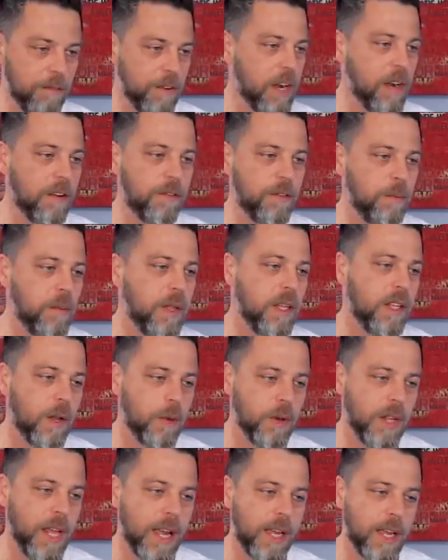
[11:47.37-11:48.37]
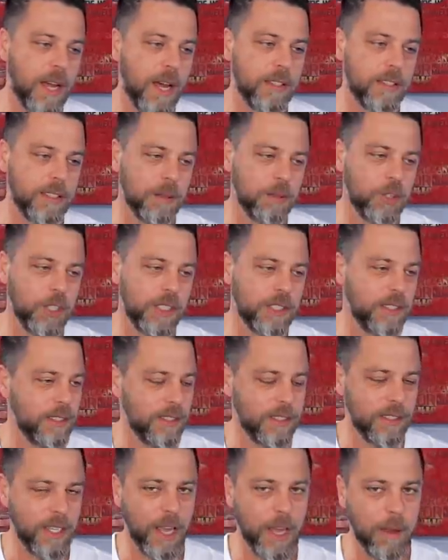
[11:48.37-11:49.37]
I'm very familiar with that concept just
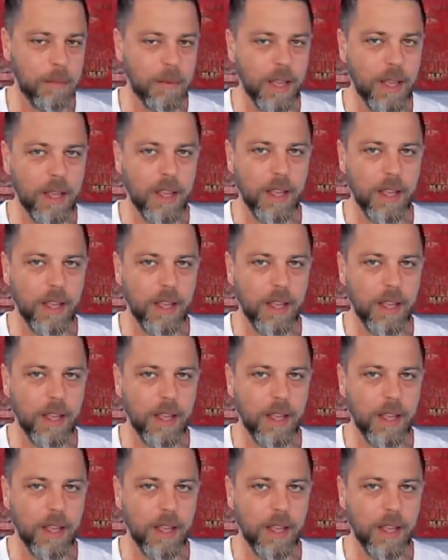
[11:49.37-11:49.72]
the same.